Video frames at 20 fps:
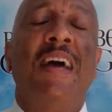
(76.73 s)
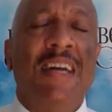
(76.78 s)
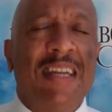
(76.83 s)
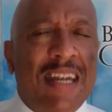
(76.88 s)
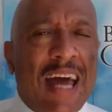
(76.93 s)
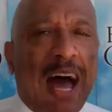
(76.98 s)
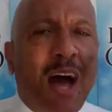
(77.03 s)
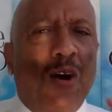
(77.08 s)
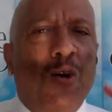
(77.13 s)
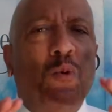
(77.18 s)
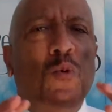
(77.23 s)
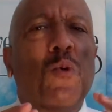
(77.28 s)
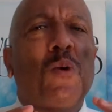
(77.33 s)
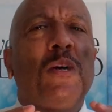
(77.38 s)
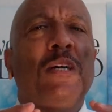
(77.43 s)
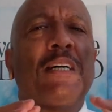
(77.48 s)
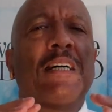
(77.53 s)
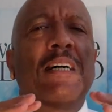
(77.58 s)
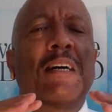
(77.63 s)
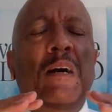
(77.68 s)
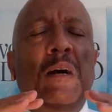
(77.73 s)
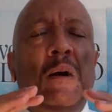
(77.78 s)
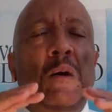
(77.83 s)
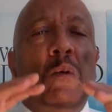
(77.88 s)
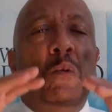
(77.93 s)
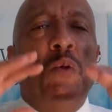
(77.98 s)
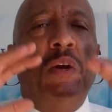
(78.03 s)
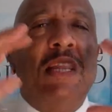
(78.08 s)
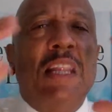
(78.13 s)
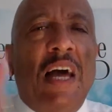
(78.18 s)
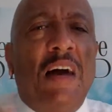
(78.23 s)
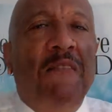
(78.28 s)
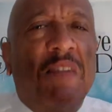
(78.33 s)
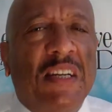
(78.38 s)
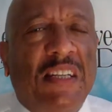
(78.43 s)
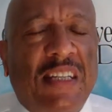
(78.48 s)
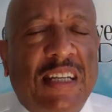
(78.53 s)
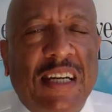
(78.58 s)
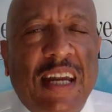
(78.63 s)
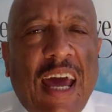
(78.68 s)
Now, we live
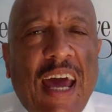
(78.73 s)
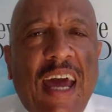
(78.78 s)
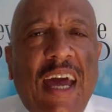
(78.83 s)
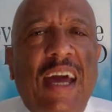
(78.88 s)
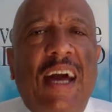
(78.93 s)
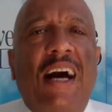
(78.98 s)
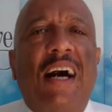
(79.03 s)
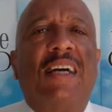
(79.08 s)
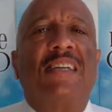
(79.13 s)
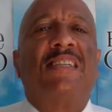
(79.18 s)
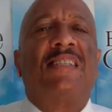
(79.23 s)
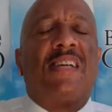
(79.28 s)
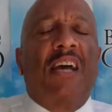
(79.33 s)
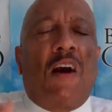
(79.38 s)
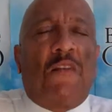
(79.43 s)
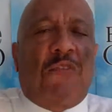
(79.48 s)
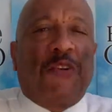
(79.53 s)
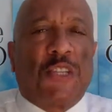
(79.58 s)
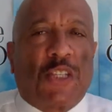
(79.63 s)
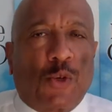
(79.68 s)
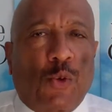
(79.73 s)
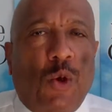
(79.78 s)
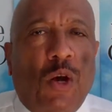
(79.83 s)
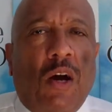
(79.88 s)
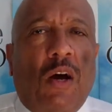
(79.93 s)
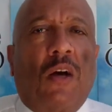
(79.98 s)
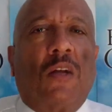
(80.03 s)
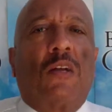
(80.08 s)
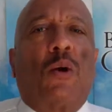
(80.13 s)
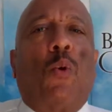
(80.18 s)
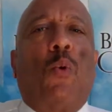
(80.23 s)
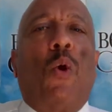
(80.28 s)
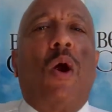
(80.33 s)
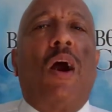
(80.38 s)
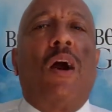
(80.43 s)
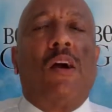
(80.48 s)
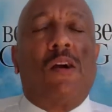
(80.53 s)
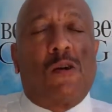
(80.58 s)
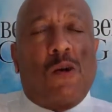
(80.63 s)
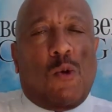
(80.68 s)
in today a selfish world, a
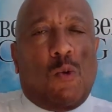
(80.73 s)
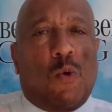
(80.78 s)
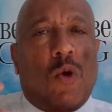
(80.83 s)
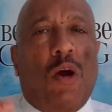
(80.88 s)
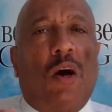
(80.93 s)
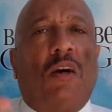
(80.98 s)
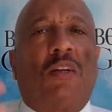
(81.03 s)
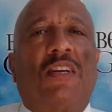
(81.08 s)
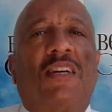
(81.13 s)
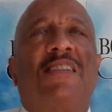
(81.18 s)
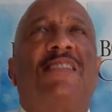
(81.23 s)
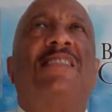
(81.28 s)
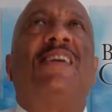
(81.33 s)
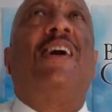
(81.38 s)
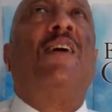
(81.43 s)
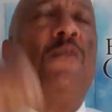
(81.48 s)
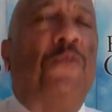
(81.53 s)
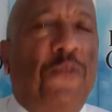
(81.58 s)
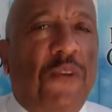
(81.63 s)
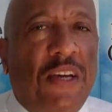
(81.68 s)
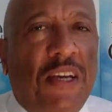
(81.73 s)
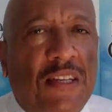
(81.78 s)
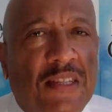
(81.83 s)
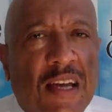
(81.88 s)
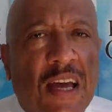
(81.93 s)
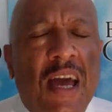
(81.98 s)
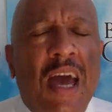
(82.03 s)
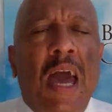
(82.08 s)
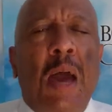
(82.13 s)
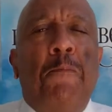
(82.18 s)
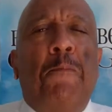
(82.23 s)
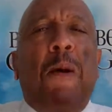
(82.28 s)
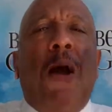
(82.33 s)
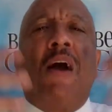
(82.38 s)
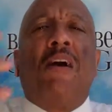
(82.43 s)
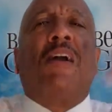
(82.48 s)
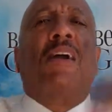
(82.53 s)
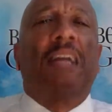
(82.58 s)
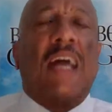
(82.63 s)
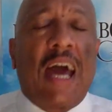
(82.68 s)
world of selfies, and
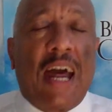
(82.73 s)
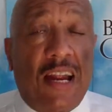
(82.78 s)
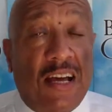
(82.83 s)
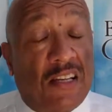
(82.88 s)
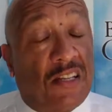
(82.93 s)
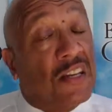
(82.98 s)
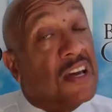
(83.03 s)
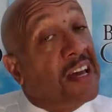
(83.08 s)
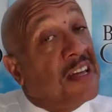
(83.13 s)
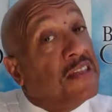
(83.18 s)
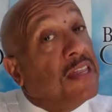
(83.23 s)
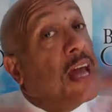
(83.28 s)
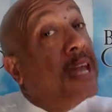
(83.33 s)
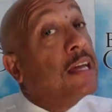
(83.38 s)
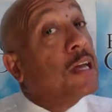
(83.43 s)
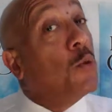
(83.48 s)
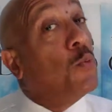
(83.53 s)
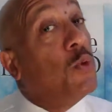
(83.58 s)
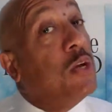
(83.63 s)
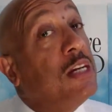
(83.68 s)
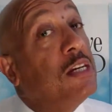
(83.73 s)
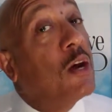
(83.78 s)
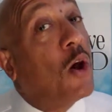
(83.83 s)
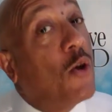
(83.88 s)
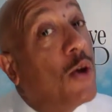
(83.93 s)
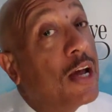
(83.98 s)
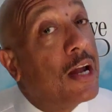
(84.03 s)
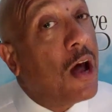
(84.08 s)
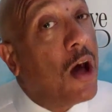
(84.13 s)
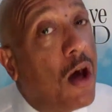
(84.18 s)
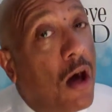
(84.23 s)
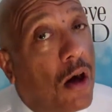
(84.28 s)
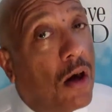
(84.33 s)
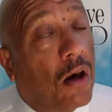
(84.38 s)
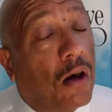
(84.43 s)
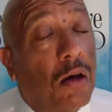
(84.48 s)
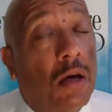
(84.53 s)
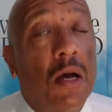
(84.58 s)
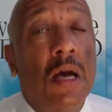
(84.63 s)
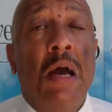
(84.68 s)
part of that is thinking we know it
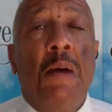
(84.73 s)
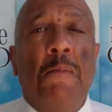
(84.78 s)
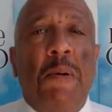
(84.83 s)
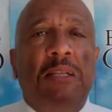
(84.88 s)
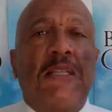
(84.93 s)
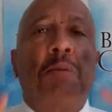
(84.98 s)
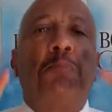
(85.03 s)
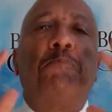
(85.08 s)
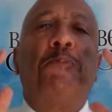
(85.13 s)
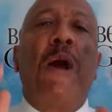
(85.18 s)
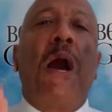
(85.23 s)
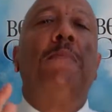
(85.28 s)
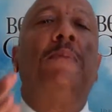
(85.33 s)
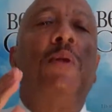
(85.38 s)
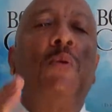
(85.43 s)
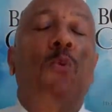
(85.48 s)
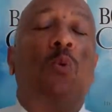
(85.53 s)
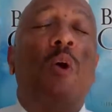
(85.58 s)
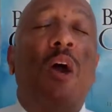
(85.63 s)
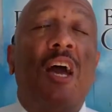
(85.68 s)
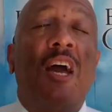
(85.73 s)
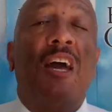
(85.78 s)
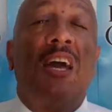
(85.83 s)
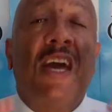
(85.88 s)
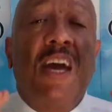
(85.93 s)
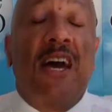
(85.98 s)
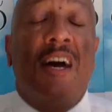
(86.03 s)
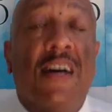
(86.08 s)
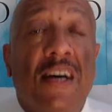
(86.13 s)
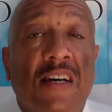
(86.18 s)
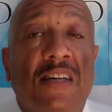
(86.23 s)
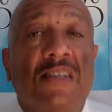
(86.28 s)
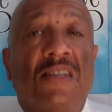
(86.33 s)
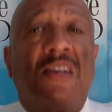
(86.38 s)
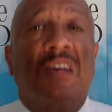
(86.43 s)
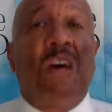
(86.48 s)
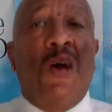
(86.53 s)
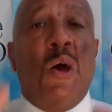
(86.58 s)
all. But the problem with is,